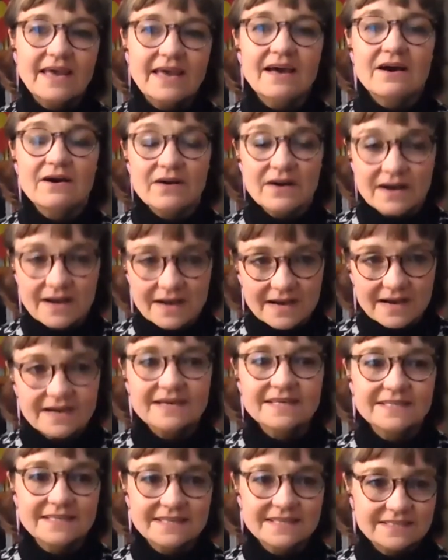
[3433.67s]
how
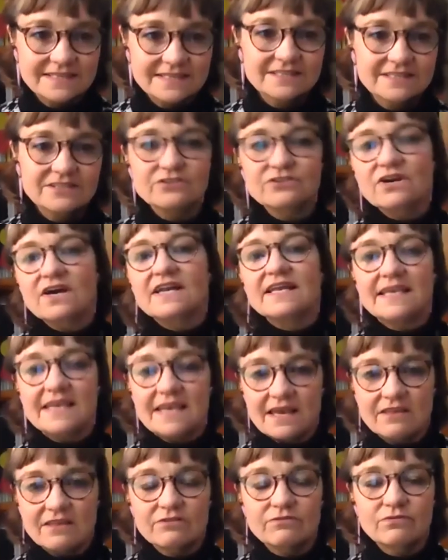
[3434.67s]
hard it is to try to
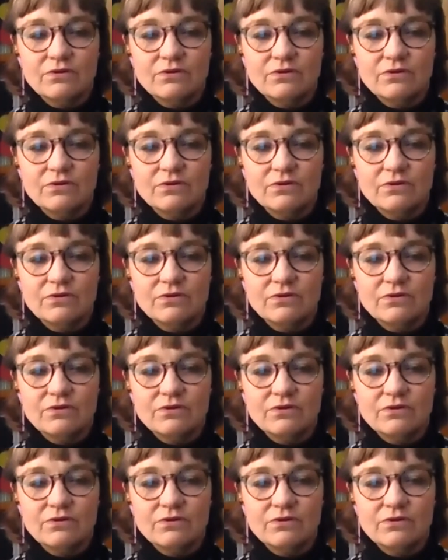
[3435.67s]
get